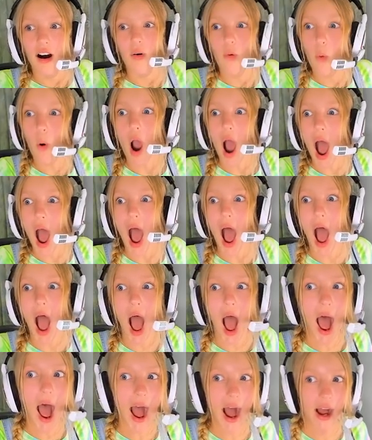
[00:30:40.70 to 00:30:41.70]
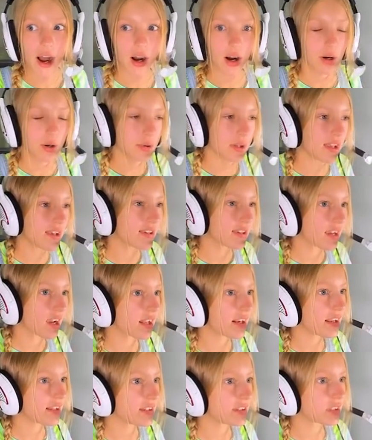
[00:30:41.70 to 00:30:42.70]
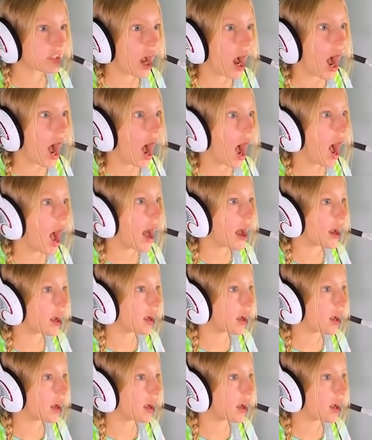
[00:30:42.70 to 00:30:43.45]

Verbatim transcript: wow, he's gonna die.